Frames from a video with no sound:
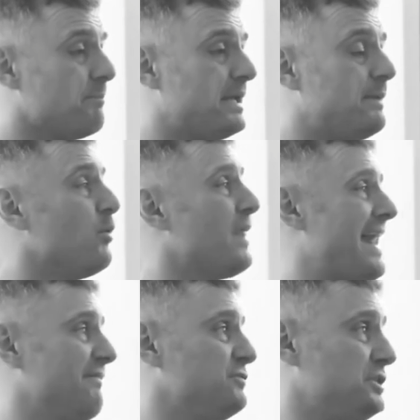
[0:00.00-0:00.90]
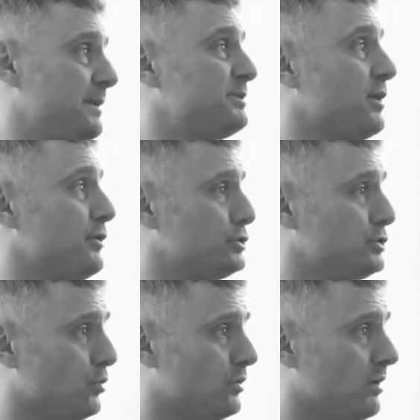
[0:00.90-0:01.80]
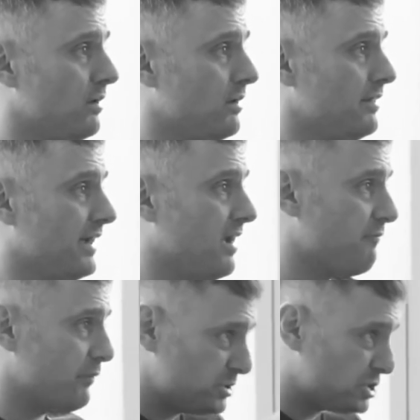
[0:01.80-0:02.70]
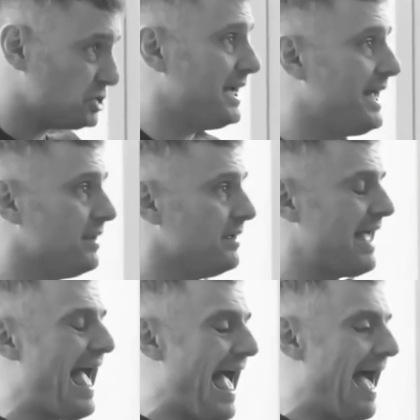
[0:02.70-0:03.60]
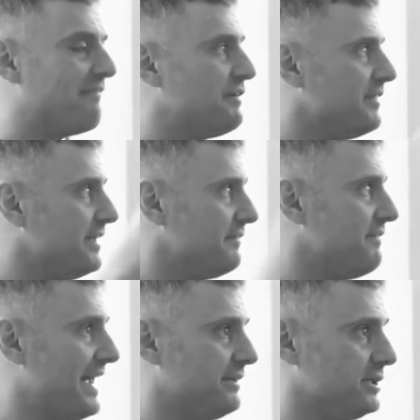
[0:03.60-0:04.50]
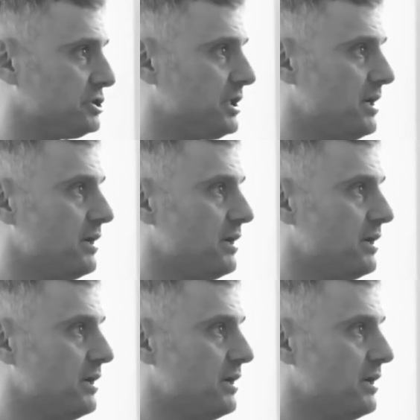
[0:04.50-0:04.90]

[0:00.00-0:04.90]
people that have chips on their shoulder, that come from shit, have the advantage,